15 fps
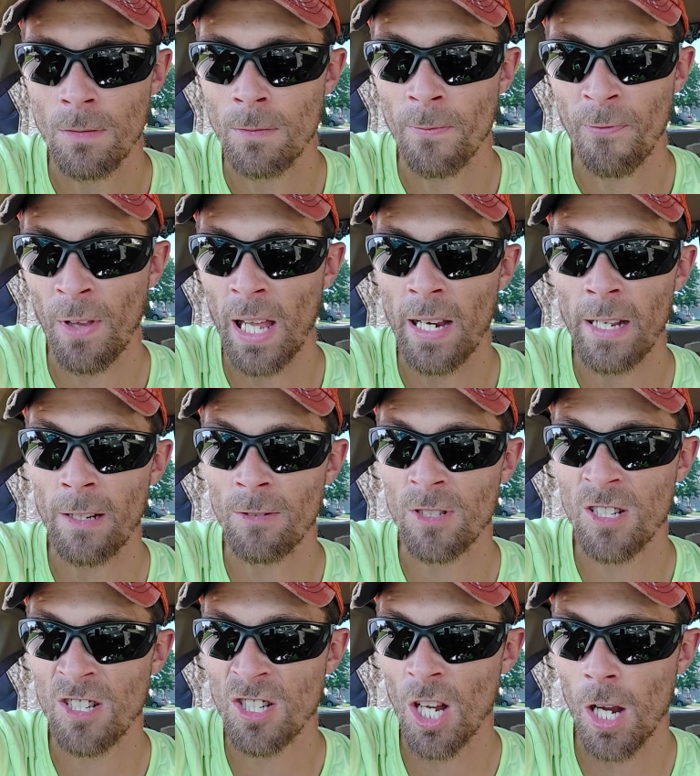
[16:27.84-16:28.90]
flat out
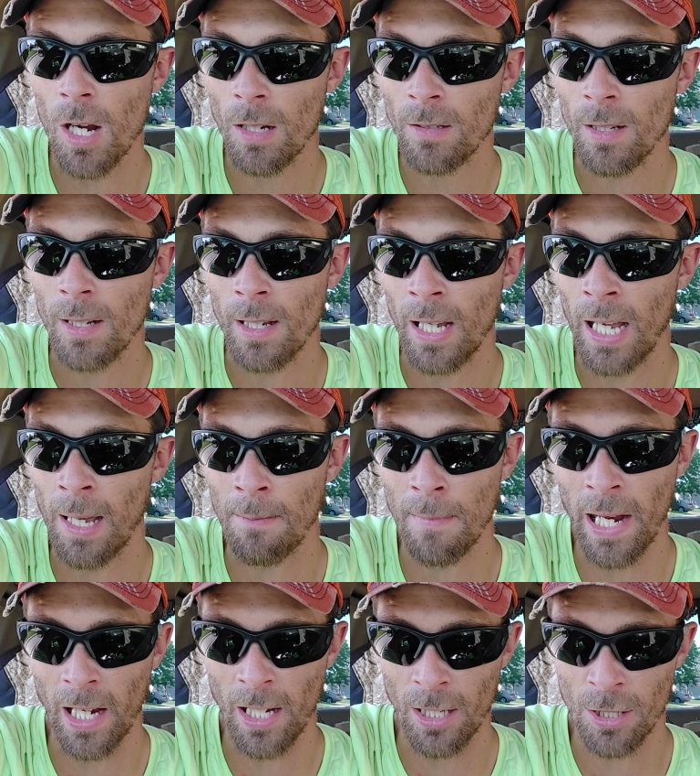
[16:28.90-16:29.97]
sucked at
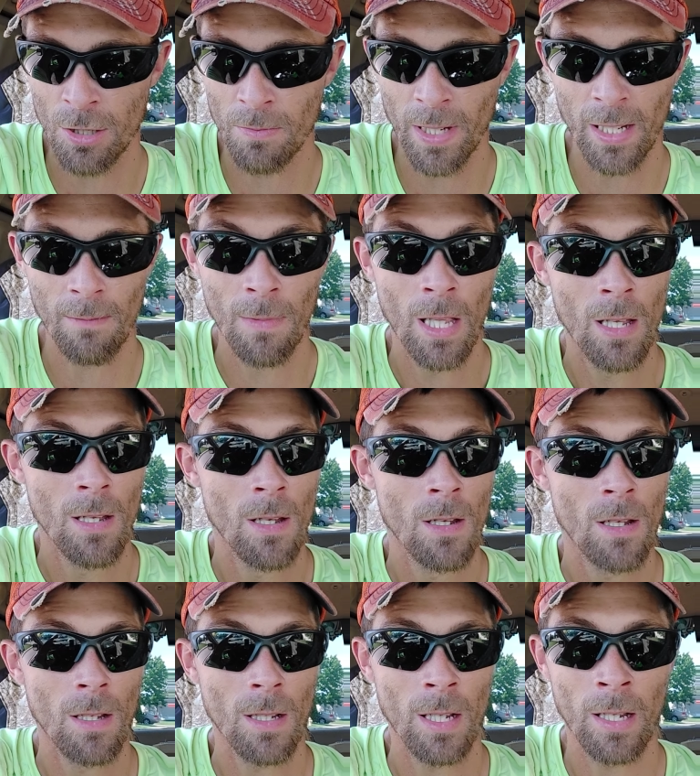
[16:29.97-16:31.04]
management,
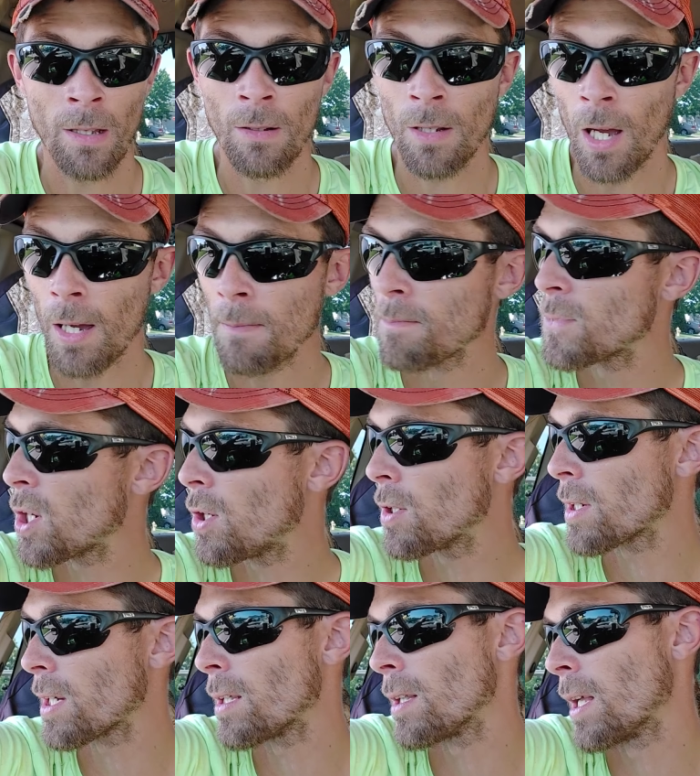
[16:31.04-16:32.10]
and I'm
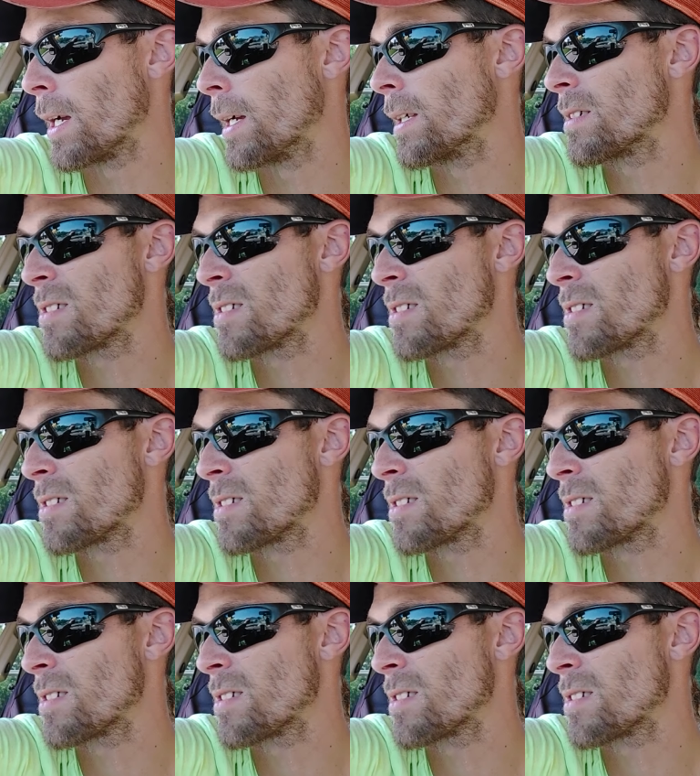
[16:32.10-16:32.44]
talking like